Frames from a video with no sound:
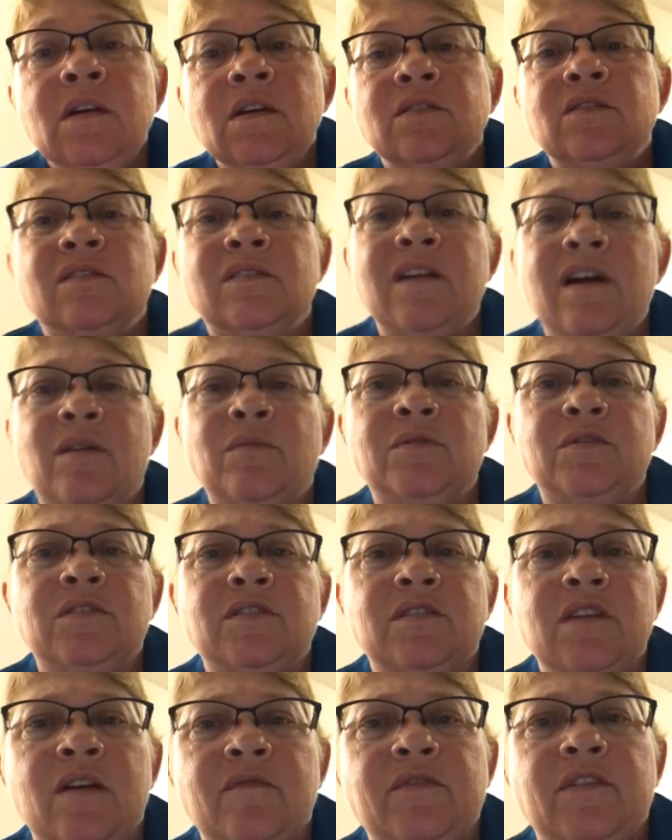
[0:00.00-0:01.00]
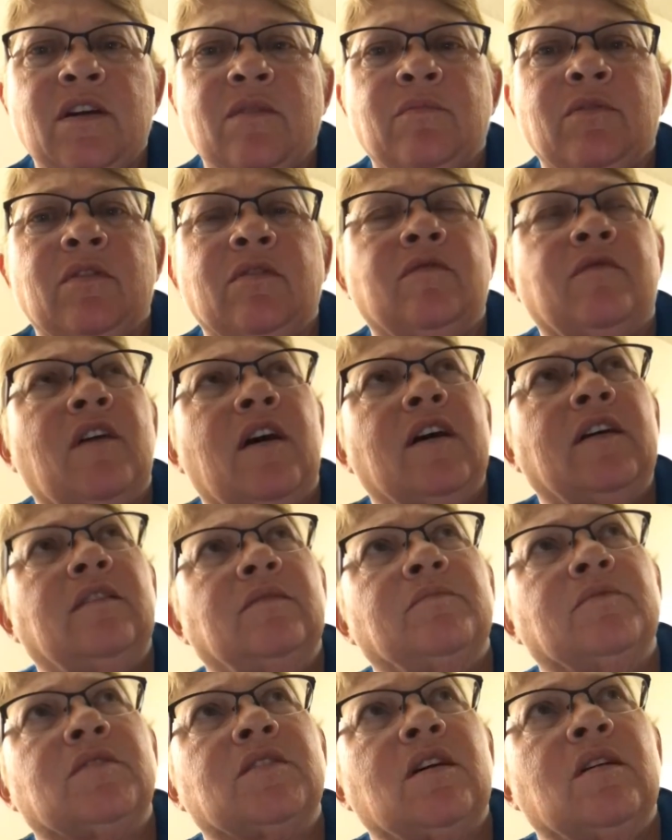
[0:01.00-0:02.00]
So yeah, we're just have a number of
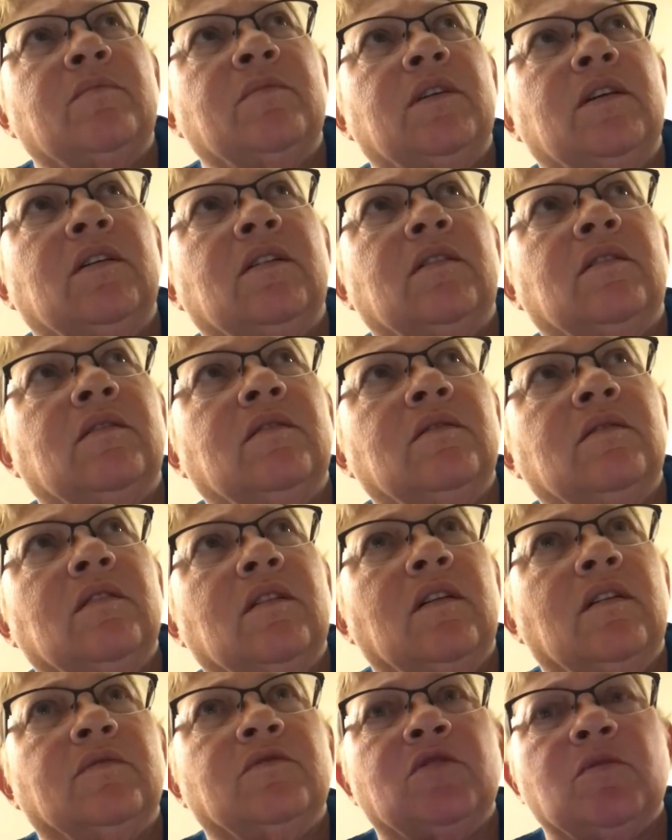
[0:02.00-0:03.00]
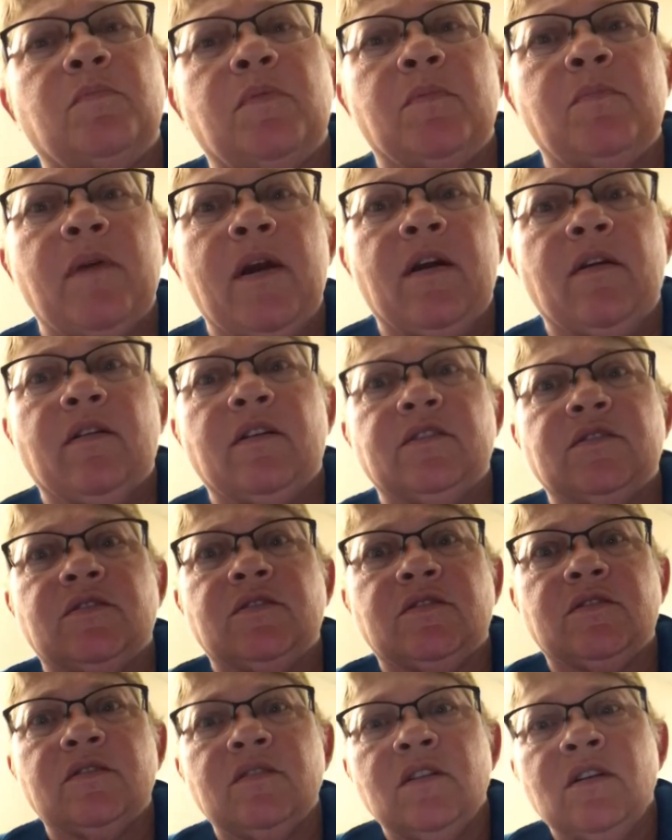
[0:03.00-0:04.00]
items coming to prepare
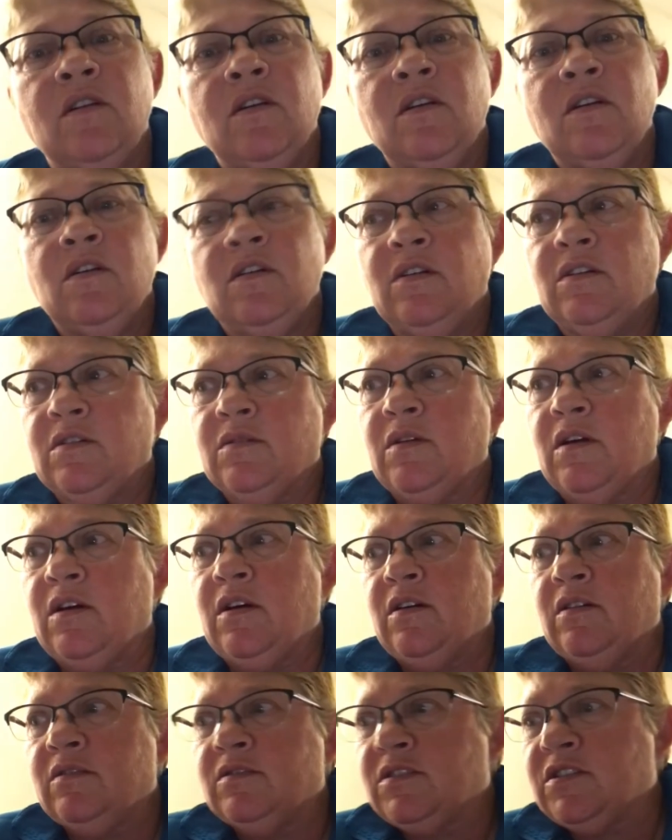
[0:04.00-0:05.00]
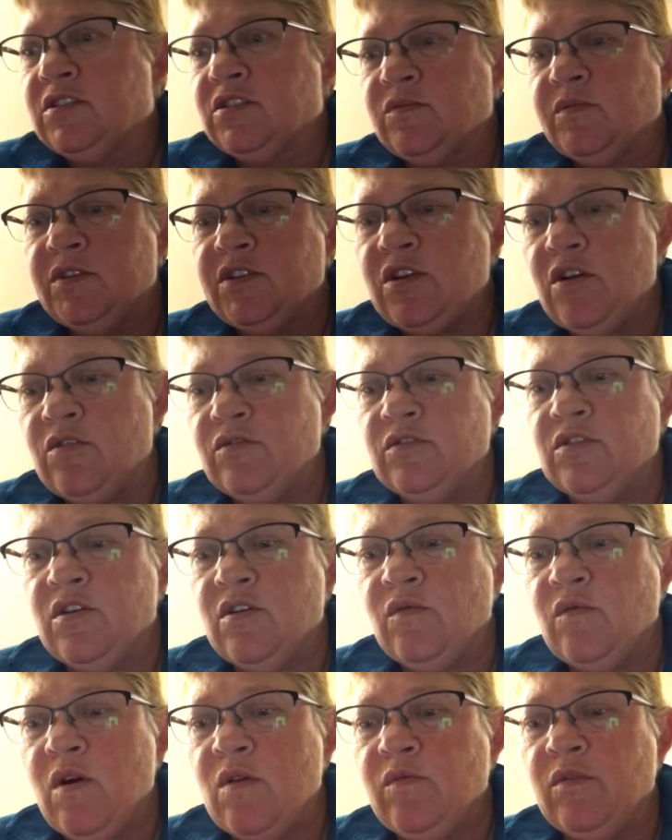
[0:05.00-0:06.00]
us. Since we don't know
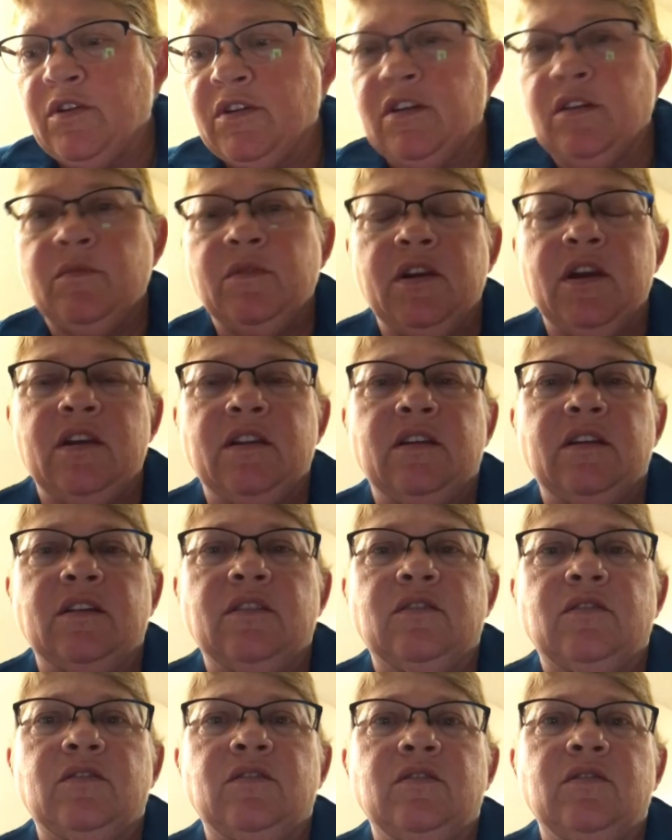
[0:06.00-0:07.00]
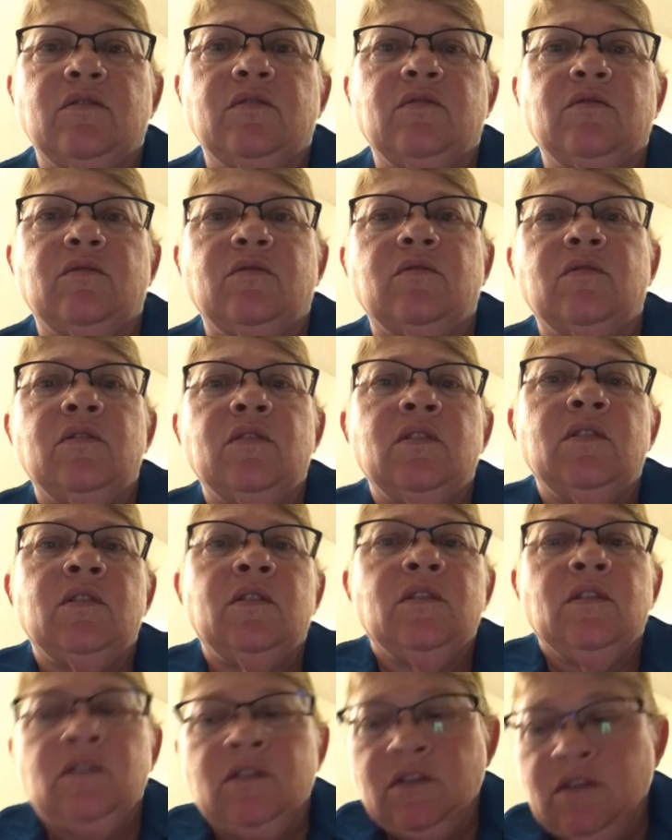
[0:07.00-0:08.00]
what we're going to be getting into
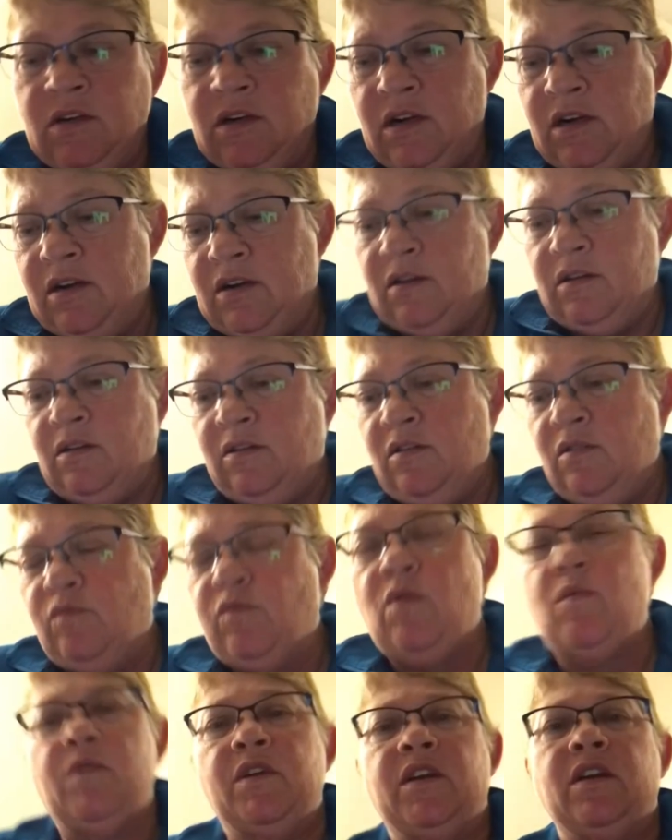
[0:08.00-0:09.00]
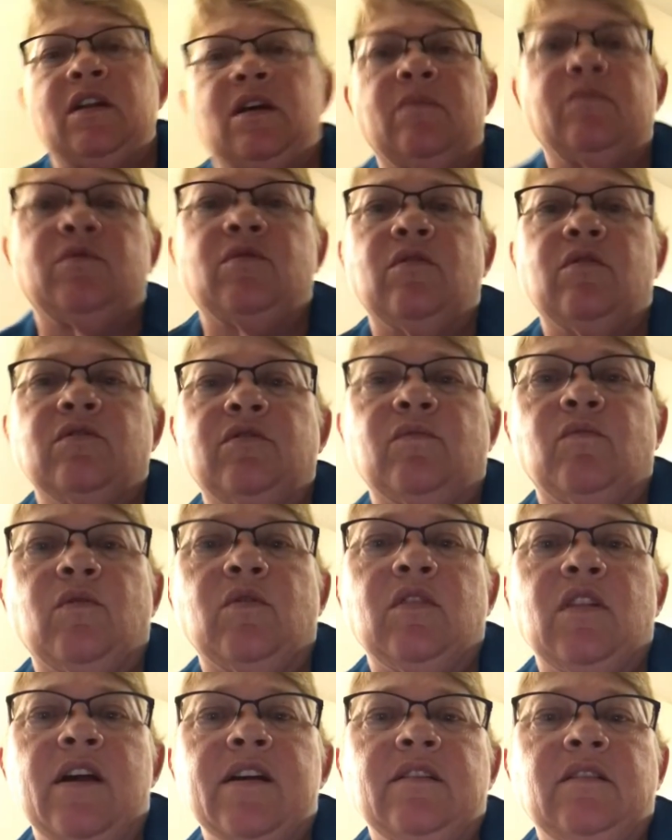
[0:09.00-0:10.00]
when we get up north, and
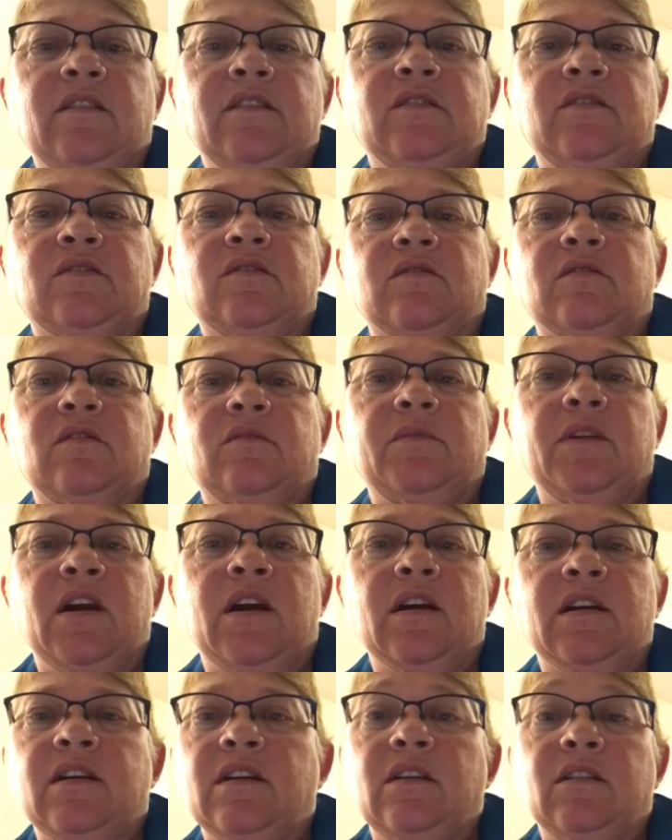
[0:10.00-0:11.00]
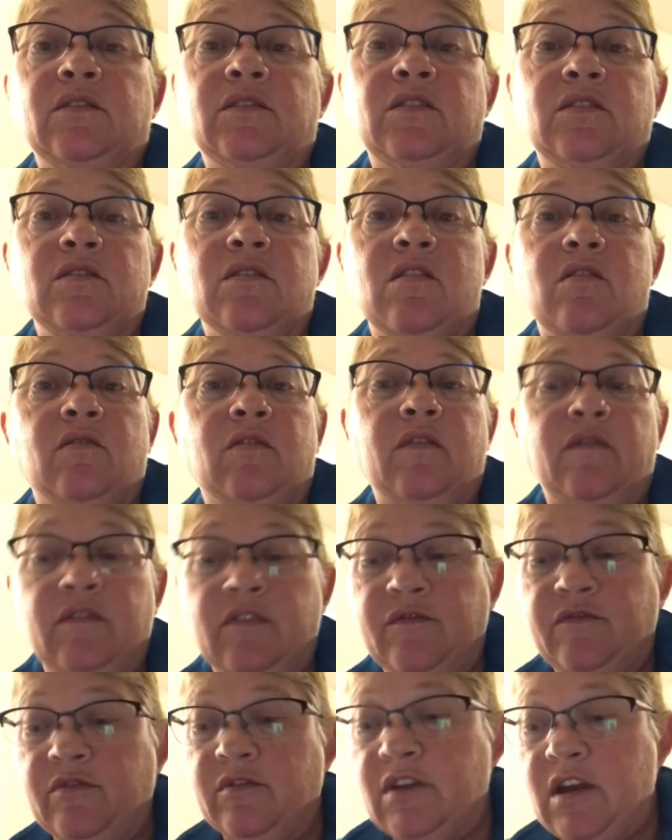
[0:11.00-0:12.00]
we're likely still going to be hiking in snow, even
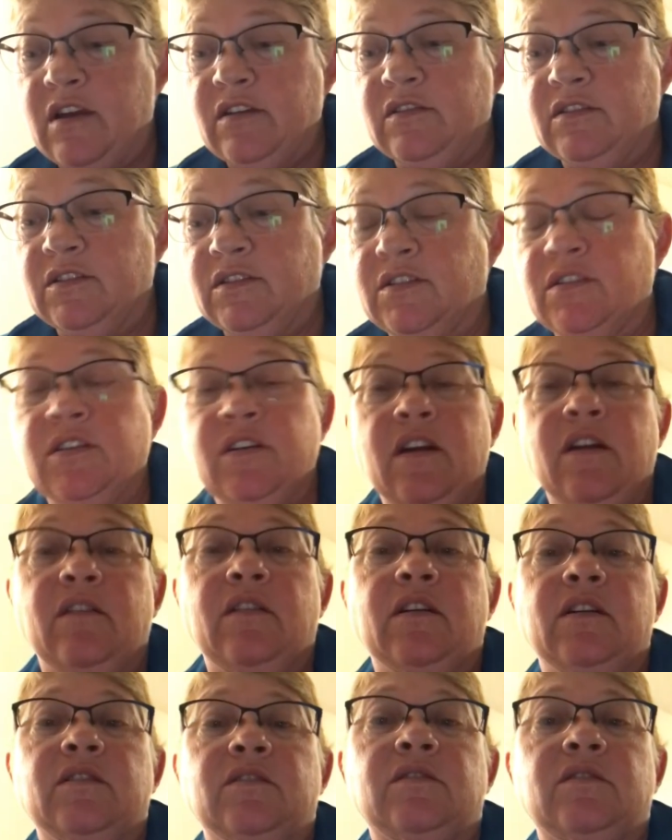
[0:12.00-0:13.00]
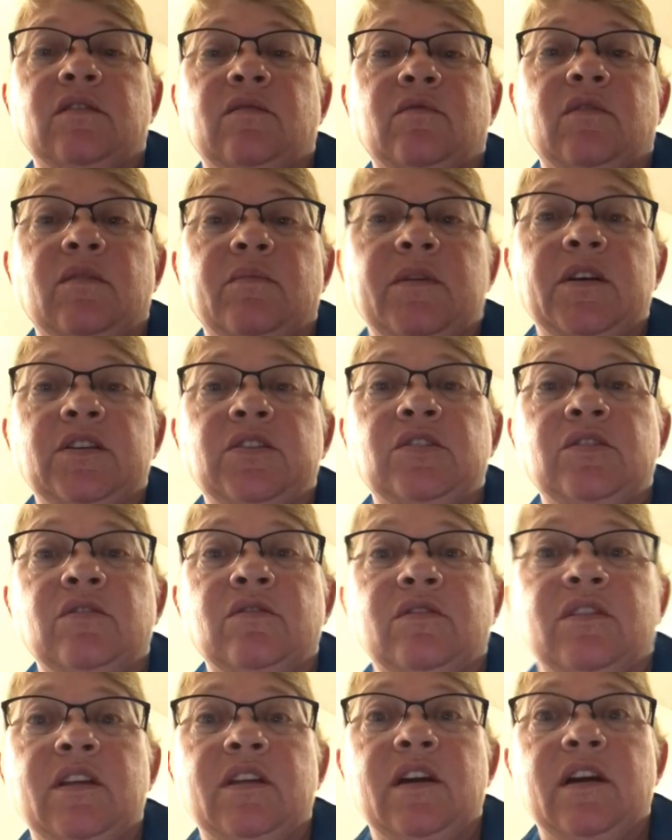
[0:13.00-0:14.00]
if we're not in the Sierras, I want to make
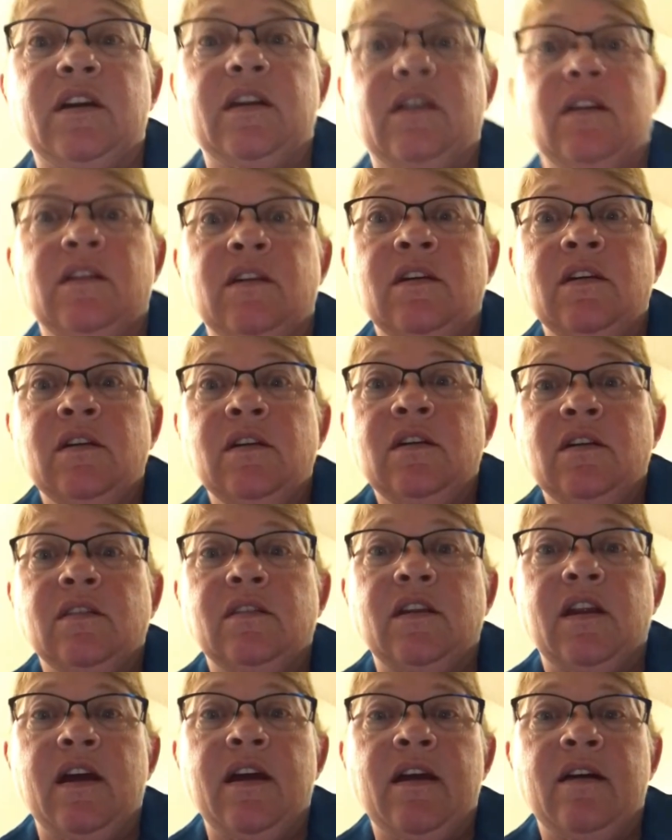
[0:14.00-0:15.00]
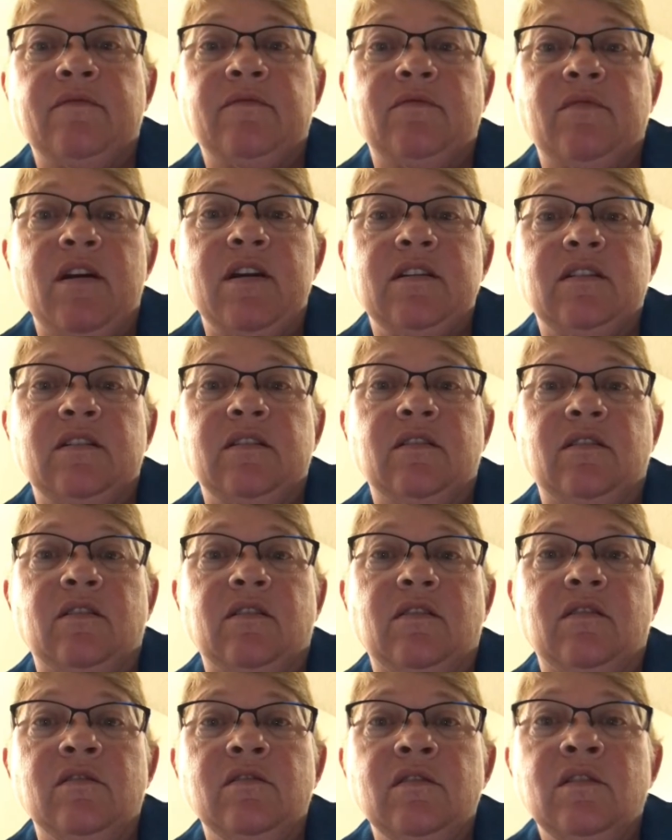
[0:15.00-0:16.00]
sure that I have the right
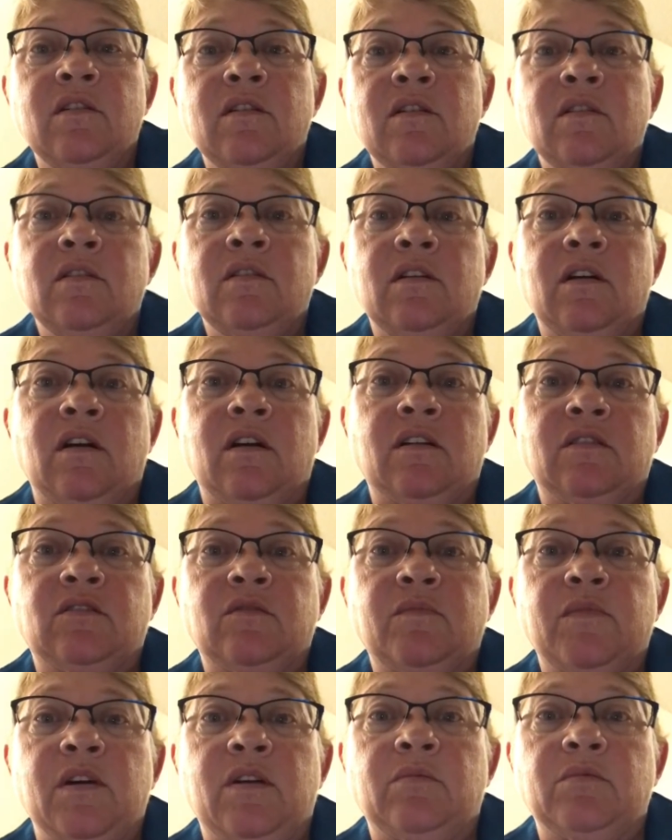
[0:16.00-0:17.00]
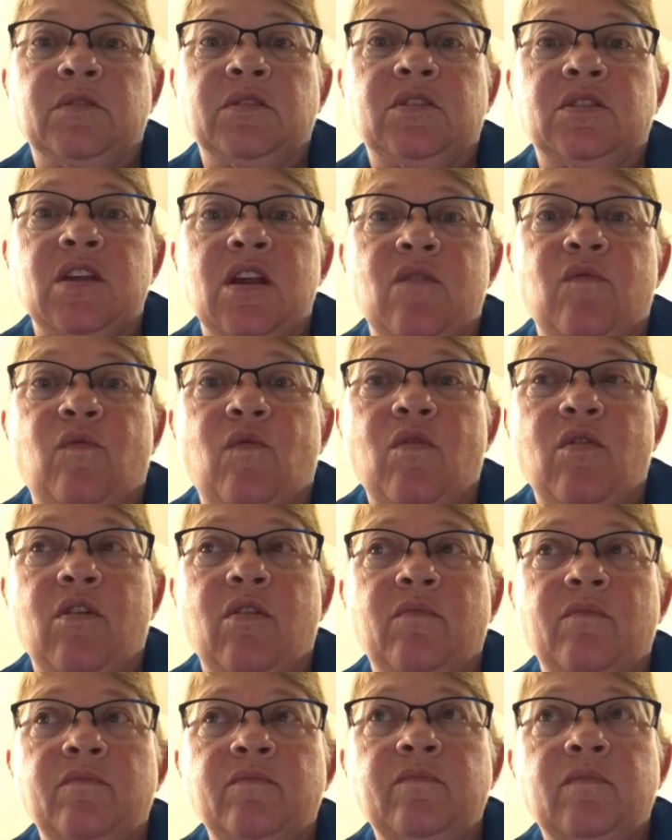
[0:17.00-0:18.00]
gear to be able to stay
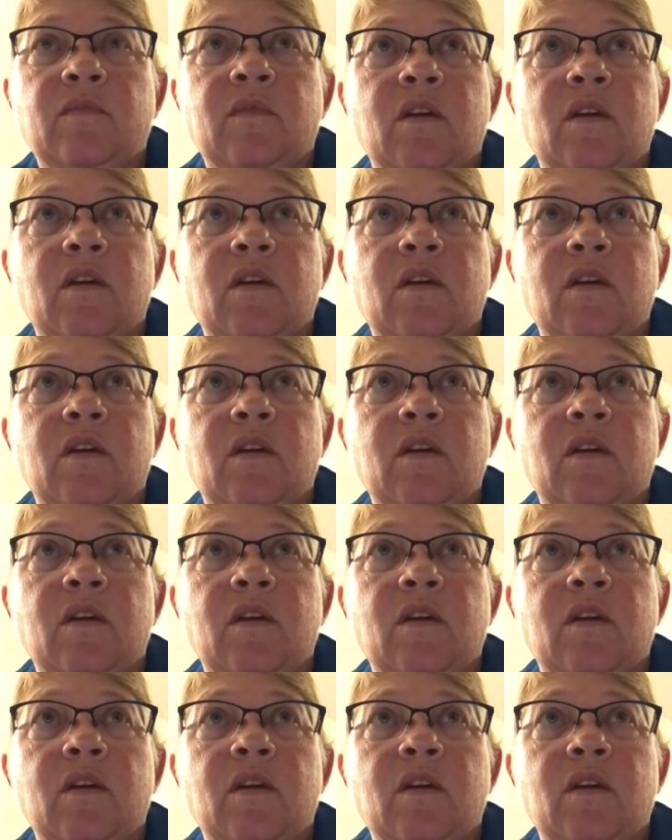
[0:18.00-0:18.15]
warm.